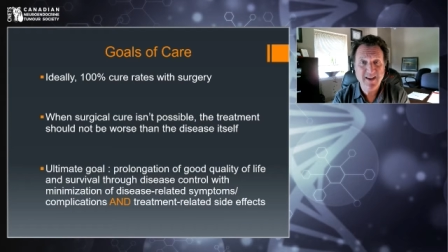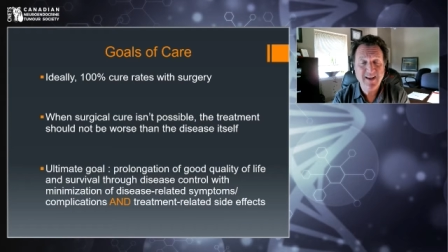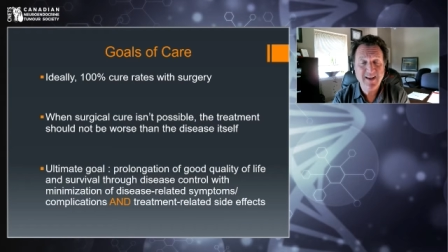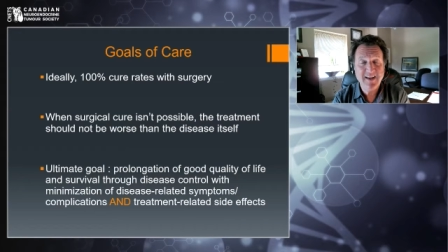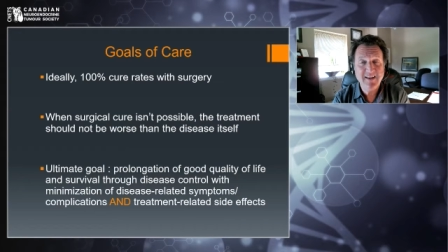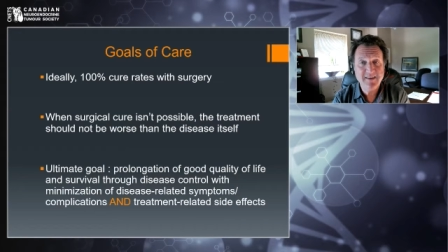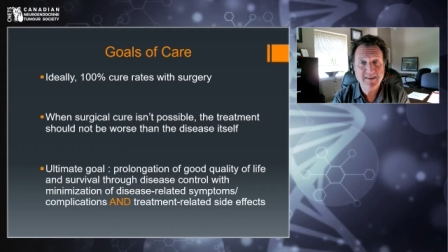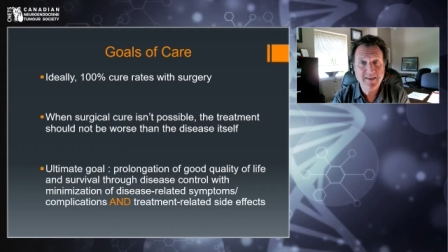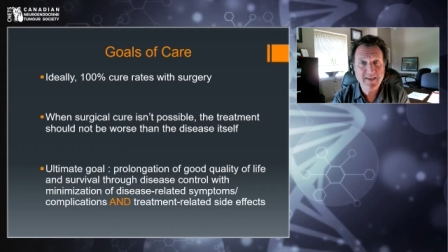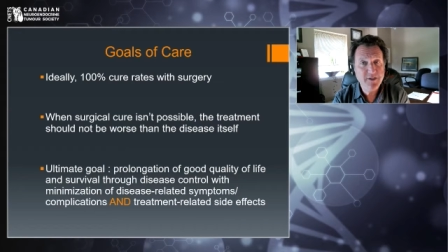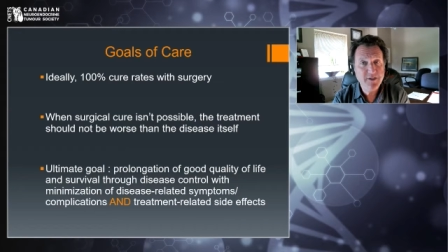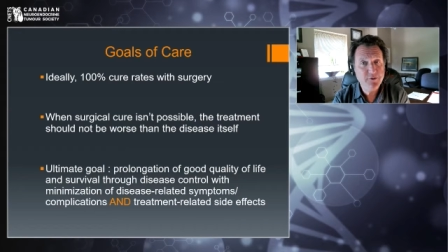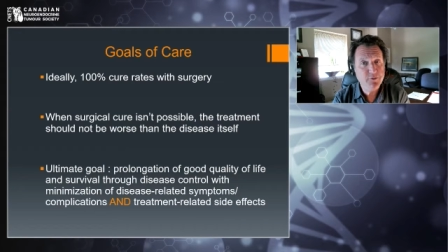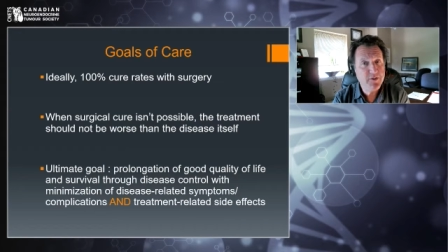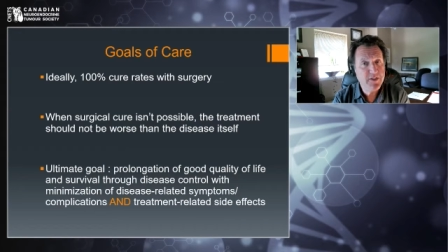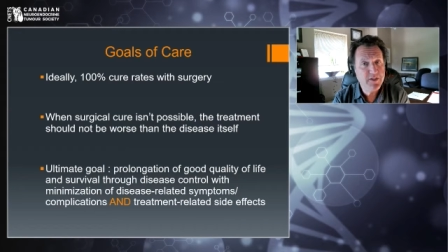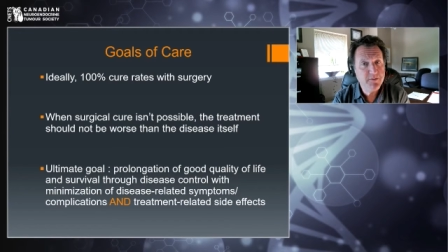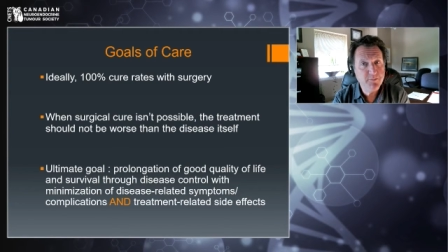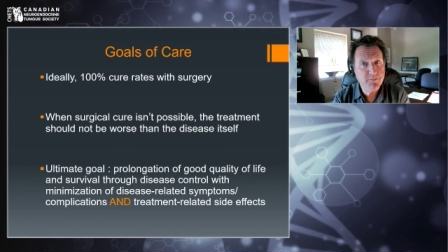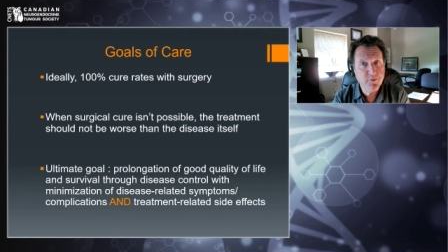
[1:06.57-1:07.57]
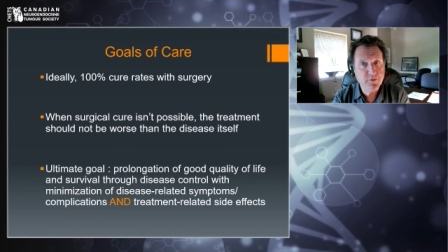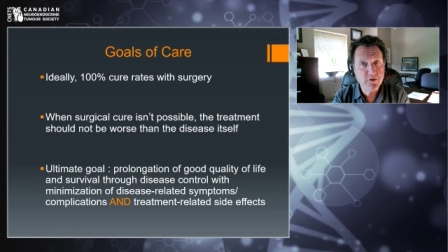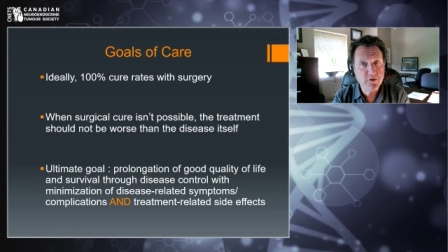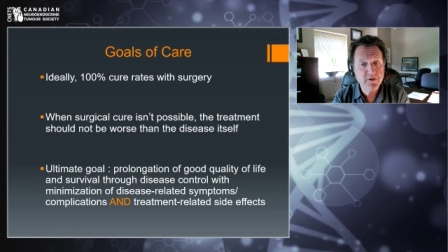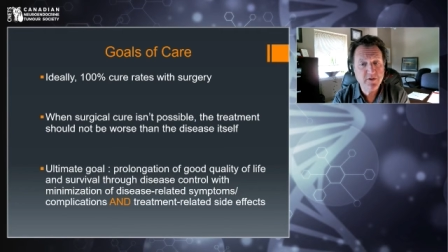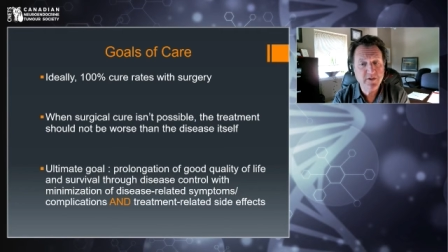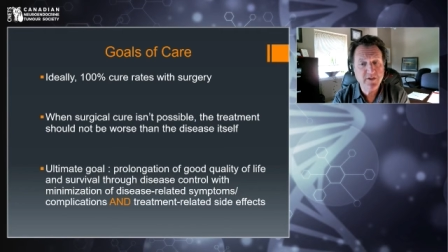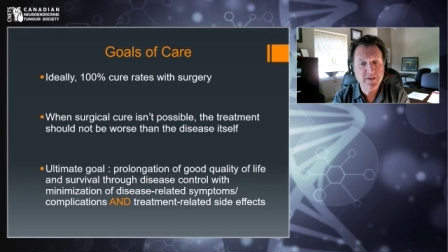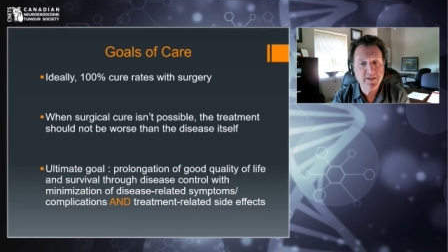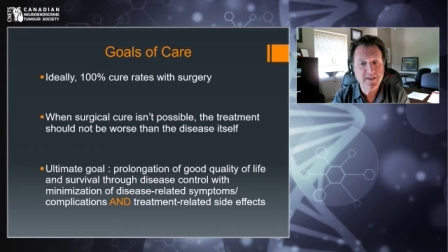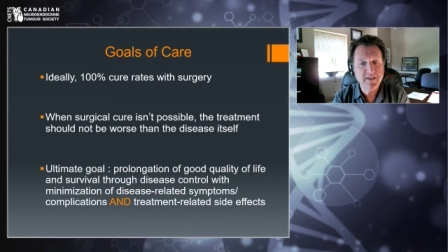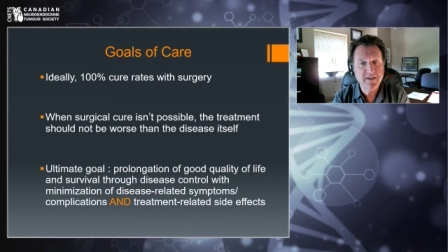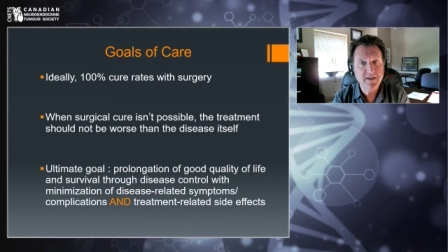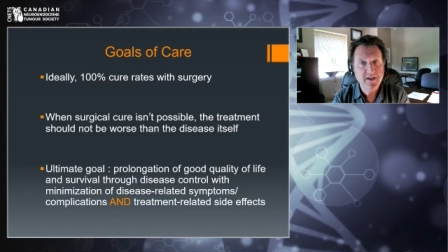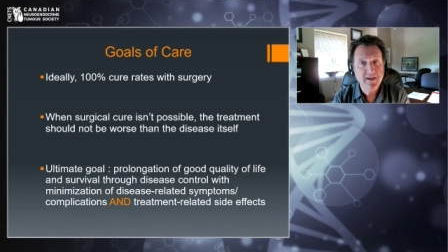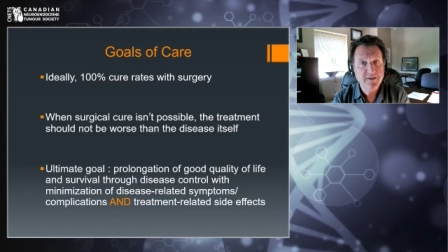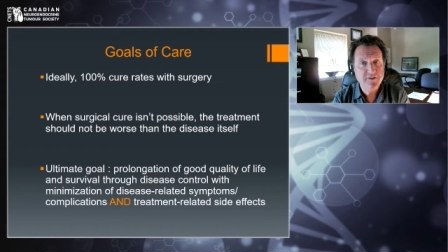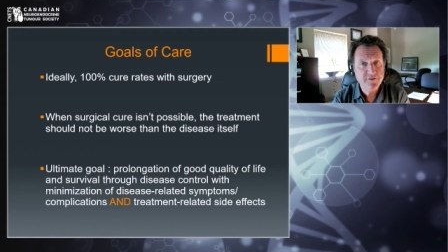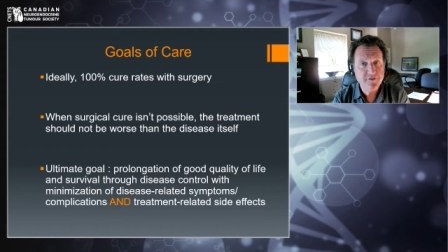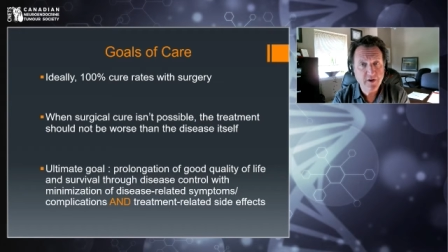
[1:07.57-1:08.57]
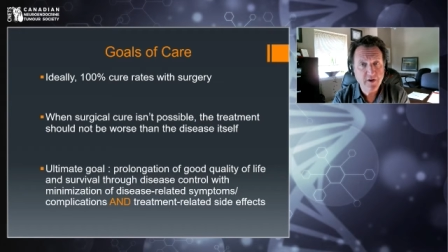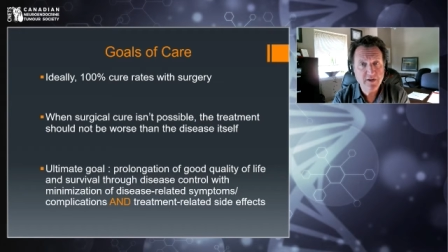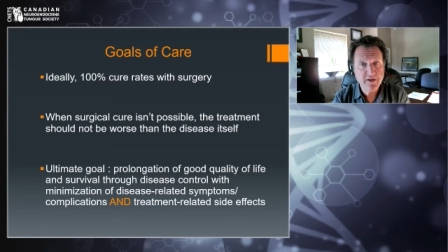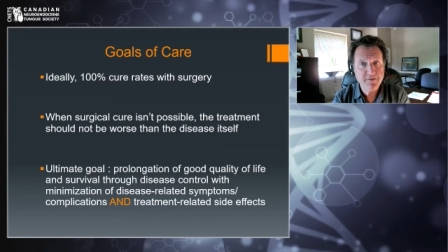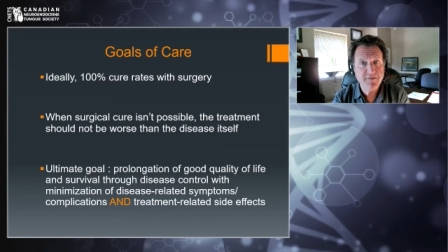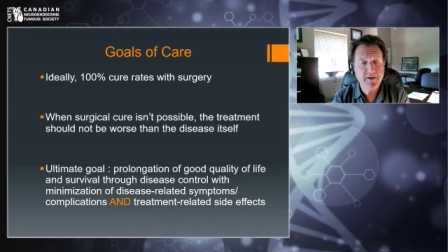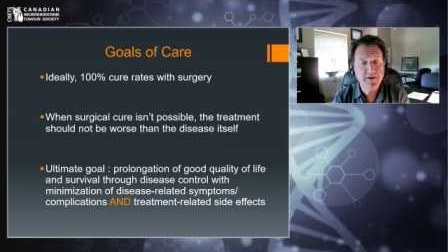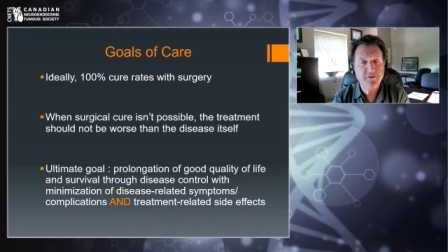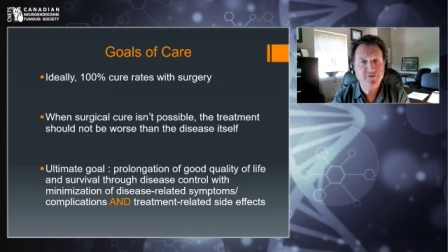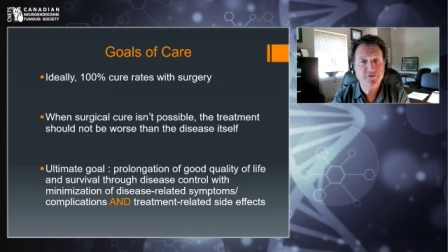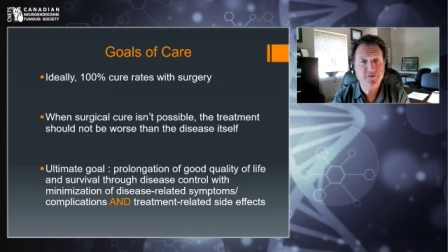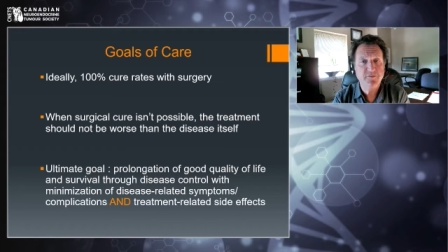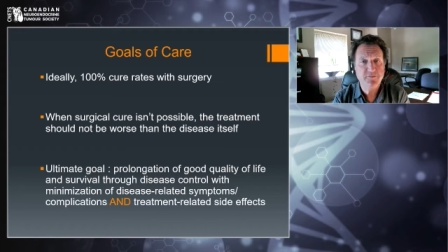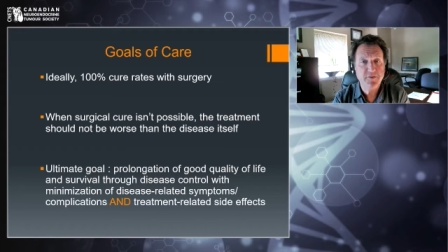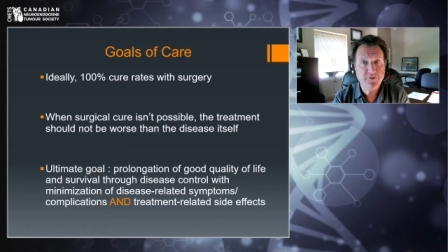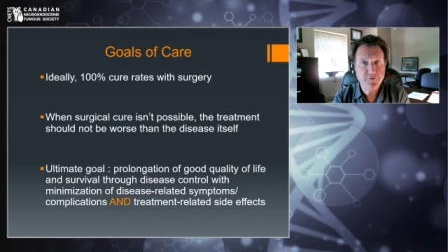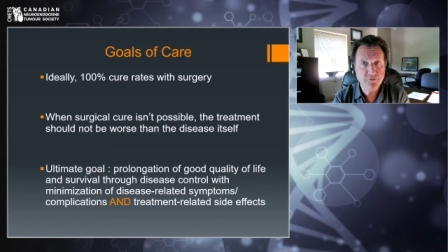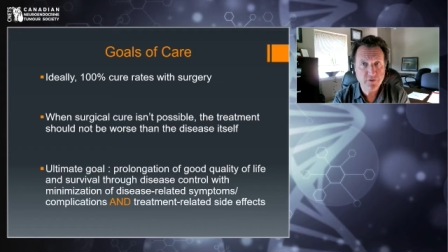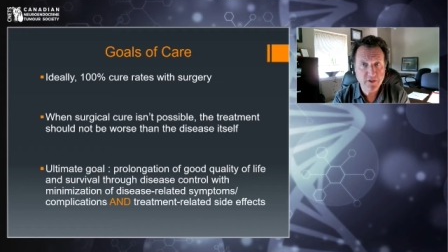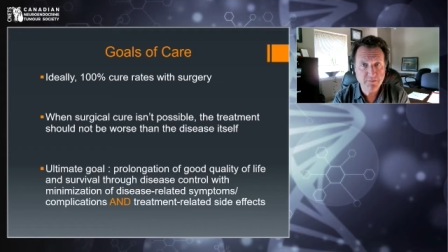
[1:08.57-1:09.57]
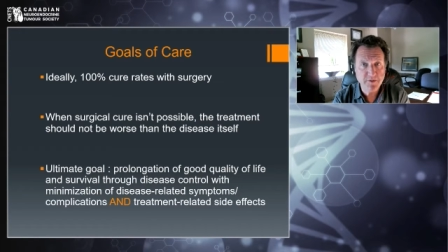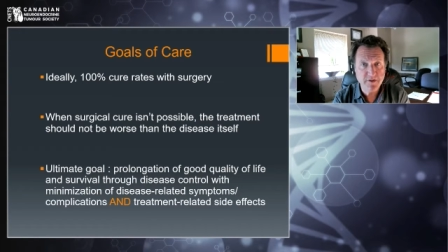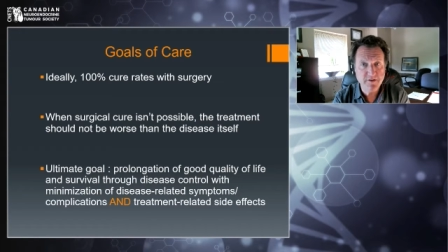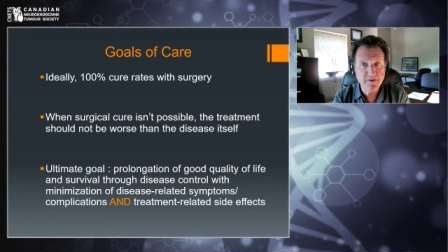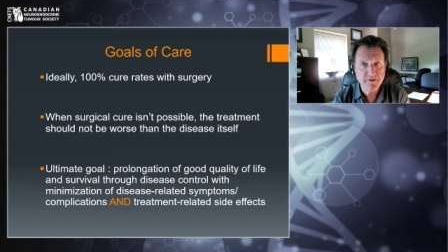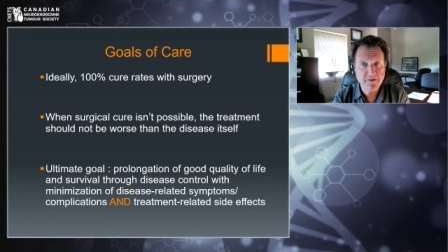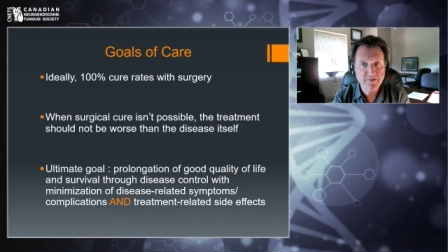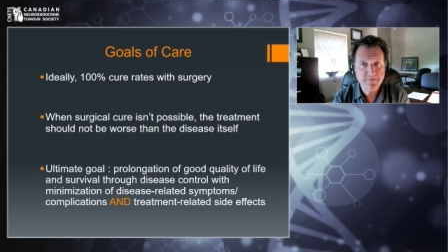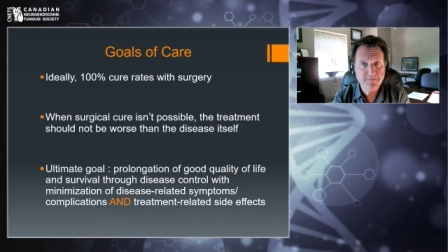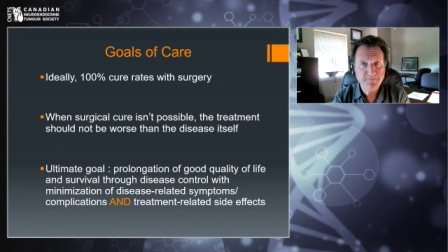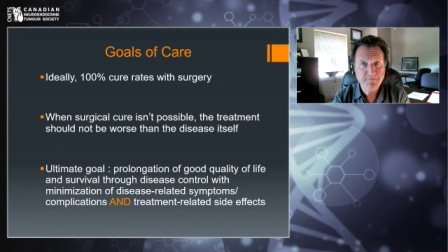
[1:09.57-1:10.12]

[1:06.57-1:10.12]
and equally importantly, side effects from the treatment.